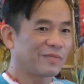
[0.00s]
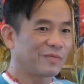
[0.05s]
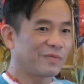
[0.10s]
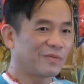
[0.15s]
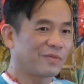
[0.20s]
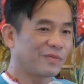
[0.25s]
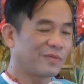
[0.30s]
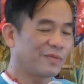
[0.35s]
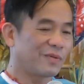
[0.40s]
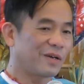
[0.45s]

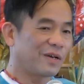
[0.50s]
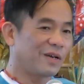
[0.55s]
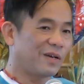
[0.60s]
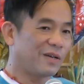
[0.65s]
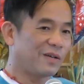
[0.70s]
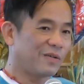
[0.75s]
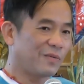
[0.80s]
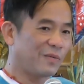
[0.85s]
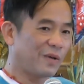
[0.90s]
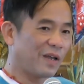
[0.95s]

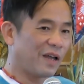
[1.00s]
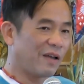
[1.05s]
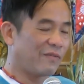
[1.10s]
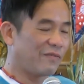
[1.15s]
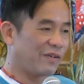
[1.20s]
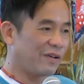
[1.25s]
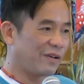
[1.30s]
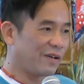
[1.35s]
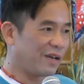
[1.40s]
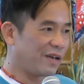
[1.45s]
we have
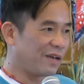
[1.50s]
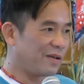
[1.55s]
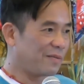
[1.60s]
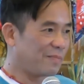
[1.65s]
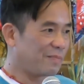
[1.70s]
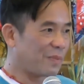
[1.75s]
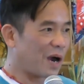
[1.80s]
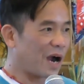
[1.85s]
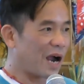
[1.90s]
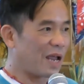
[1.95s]
a
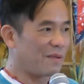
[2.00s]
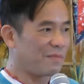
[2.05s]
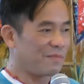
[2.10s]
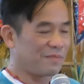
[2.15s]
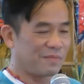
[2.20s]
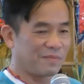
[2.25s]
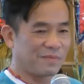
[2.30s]
pipe